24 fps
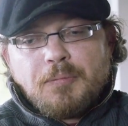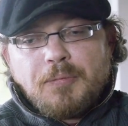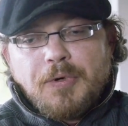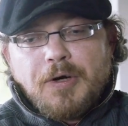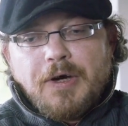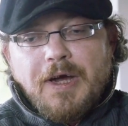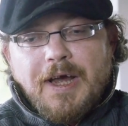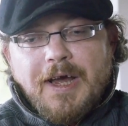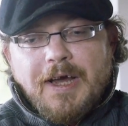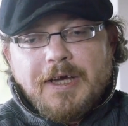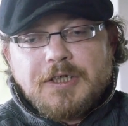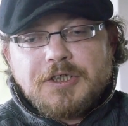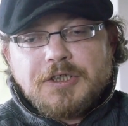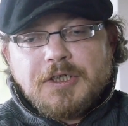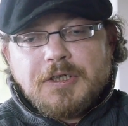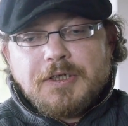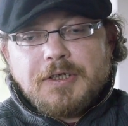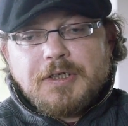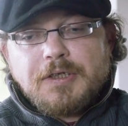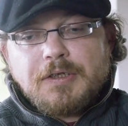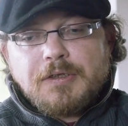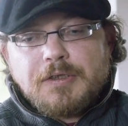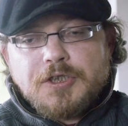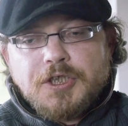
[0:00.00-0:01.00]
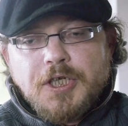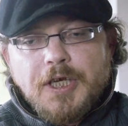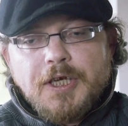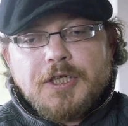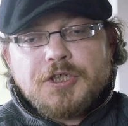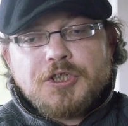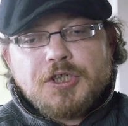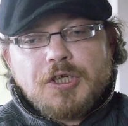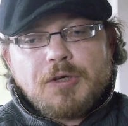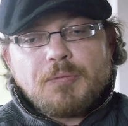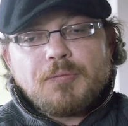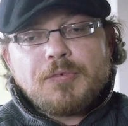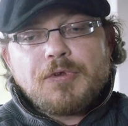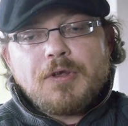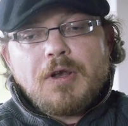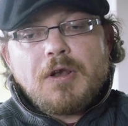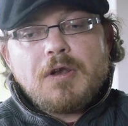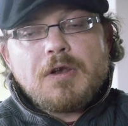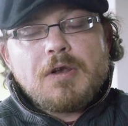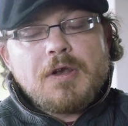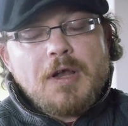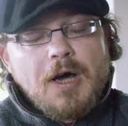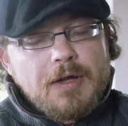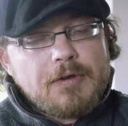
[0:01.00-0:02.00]
but actually change comes a
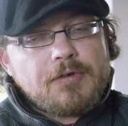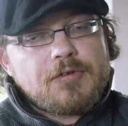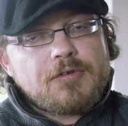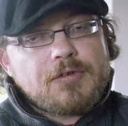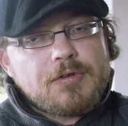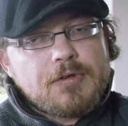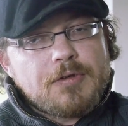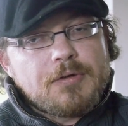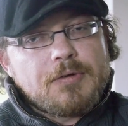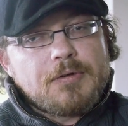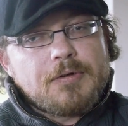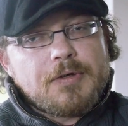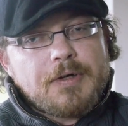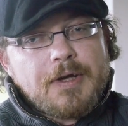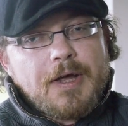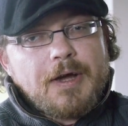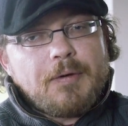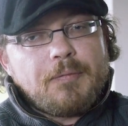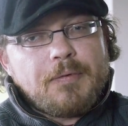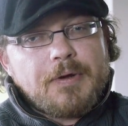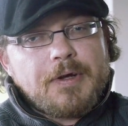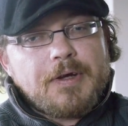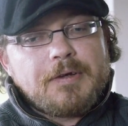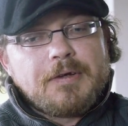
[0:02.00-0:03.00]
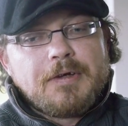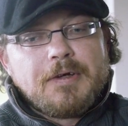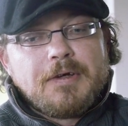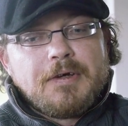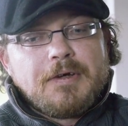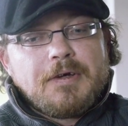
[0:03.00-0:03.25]
lot slower that way